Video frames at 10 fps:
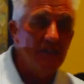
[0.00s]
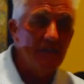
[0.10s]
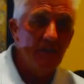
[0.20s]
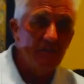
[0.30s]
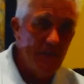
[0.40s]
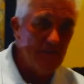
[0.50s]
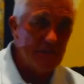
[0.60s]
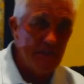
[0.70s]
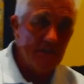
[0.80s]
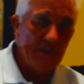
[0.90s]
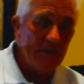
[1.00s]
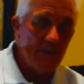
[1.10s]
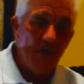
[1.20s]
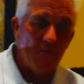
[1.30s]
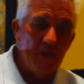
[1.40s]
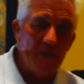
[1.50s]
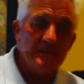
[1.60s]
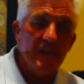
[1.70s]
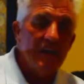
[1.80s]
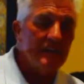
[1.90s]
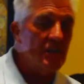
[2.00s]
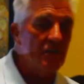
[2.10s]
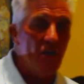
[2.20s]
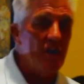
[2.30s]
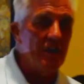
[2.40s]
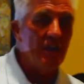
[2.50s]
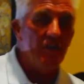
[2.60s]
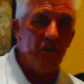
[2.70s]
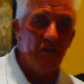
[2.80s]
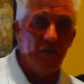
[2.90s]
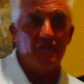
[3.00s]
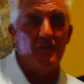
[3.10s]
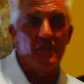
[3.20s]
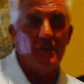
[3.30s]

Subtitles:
that you've never done e-commerce. It's a learning curve.